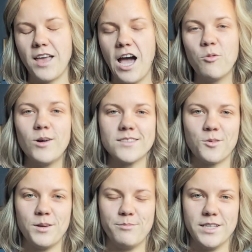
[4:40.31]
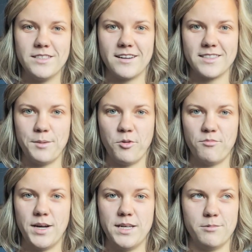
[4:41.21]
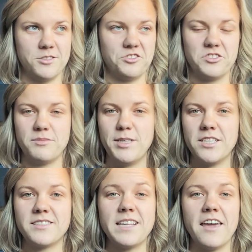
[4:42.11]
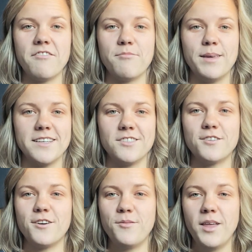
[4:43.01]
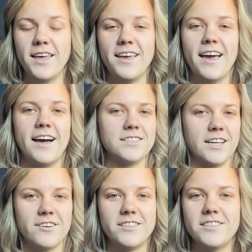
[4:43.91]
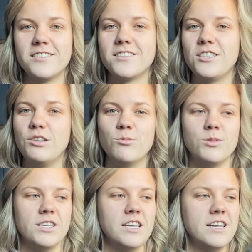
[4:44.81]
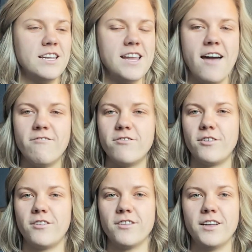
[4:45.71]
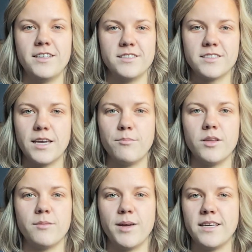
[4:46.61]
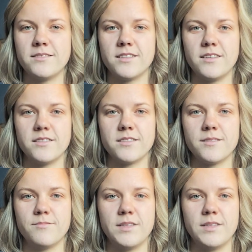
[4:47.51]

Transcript: I was going to put duct tape over my nipples just to be safe because, you know, as an aerialist, you never skip on the pasties.